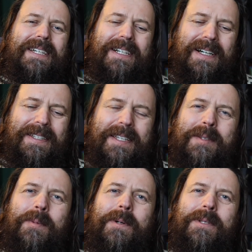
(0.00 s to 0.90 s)
I
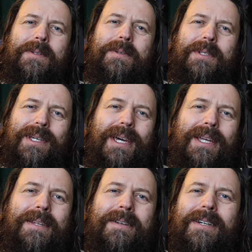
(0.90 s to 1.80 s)
didn't want to do it
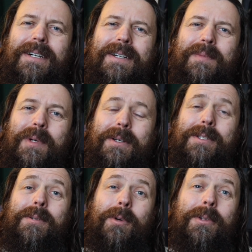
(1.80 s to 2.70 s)
again
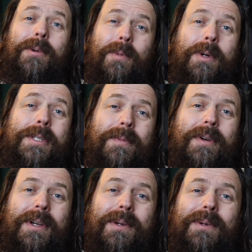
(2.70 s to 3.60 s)
because the water was
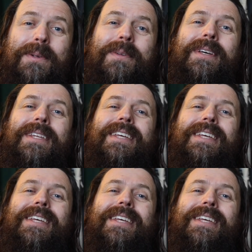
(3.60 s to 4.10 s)
very cold.